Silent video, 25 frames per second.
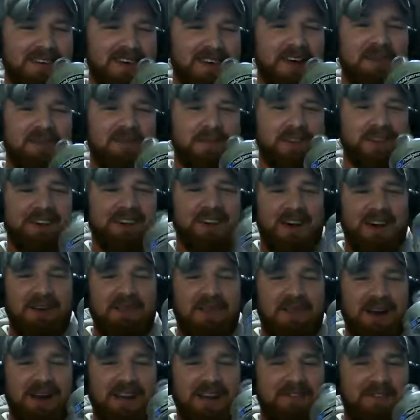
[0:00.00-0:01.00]
Gun
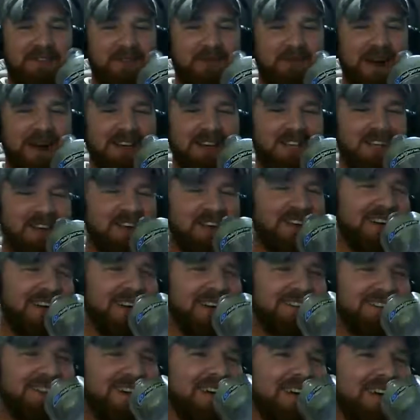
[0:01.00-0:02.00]
bunny for the right
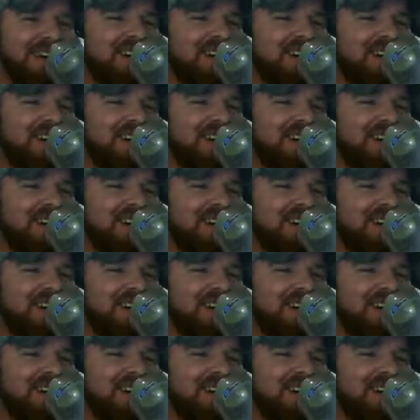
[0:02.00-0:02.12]
charity, right?